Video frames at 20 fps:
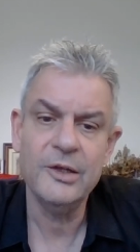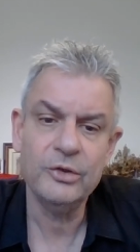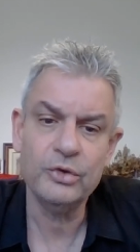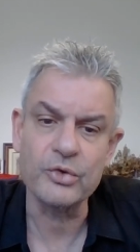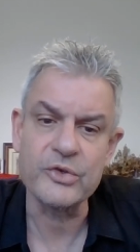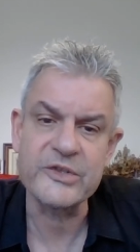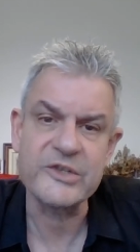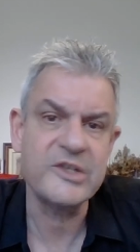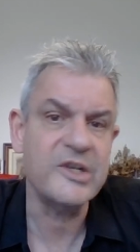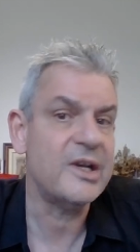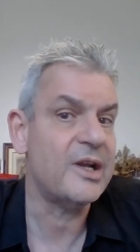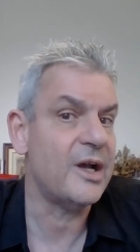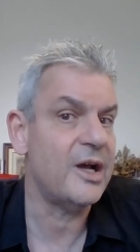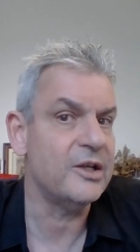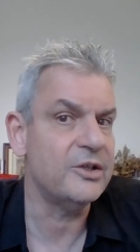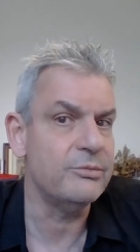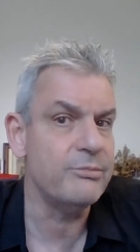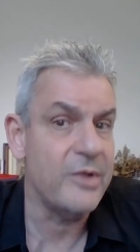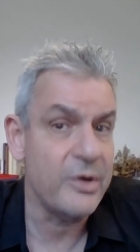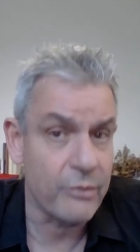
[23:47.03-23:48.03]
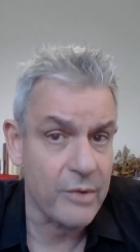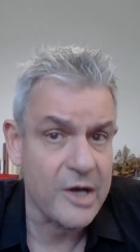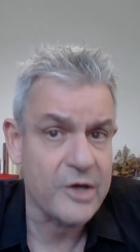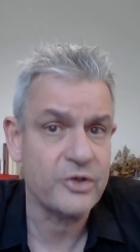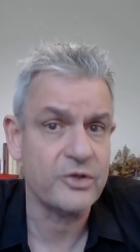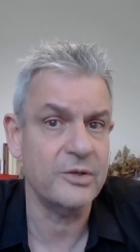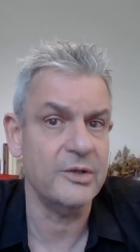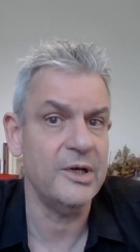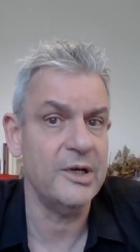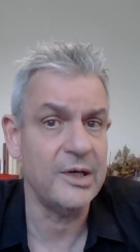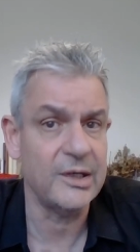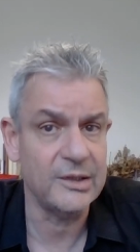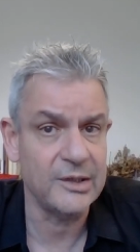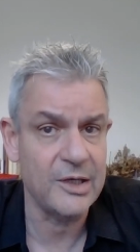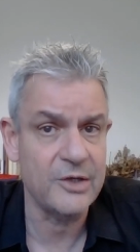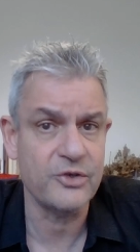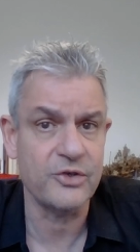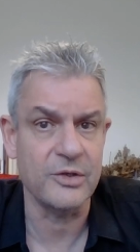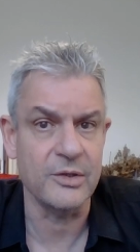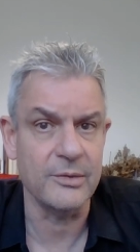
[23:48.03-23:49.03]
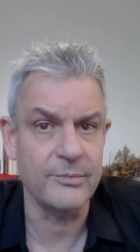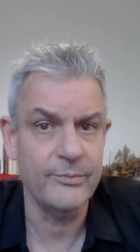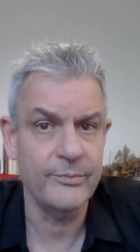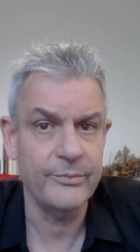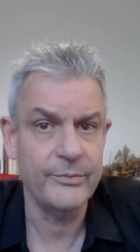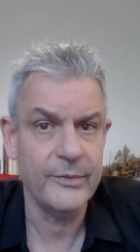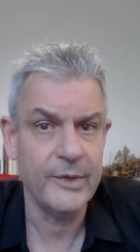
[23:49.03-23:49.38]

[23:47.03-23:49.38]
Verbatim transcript: to seek admiration and attention.